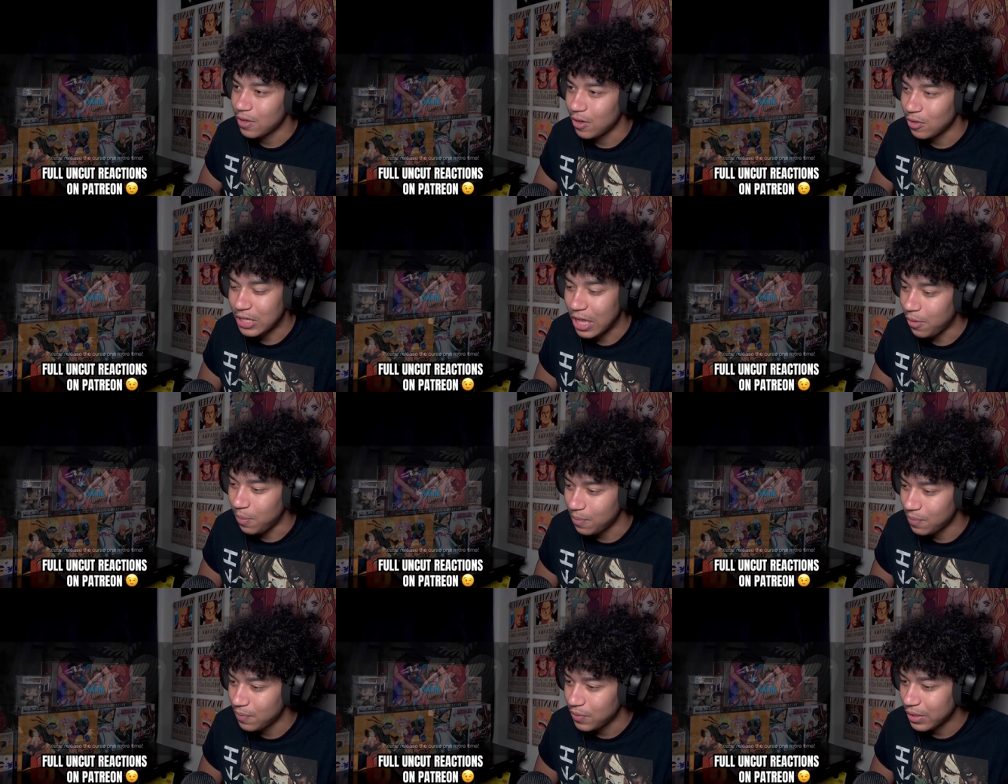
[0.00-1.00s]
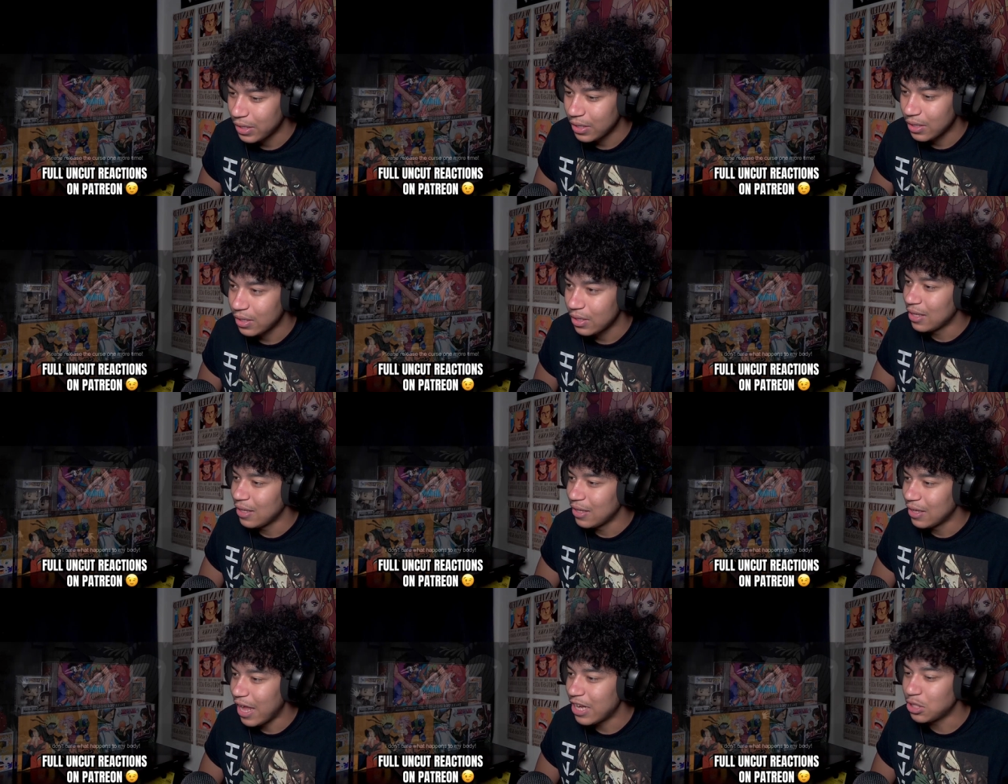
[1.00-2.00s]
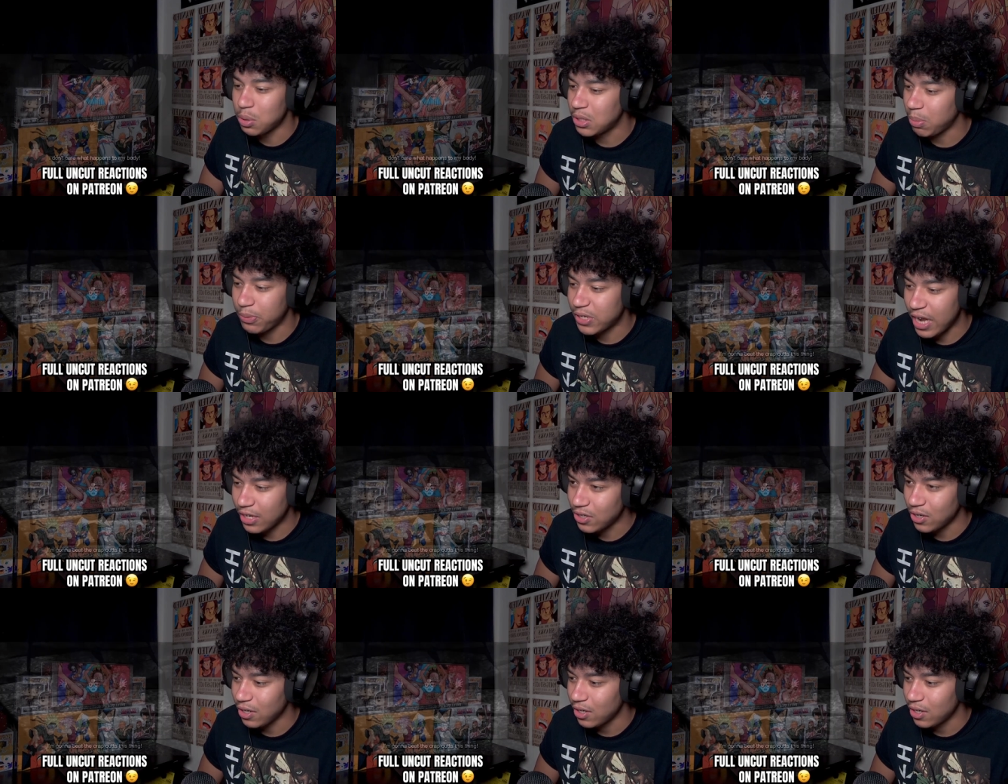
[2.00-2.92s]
Or tell him. He just wants to protect her.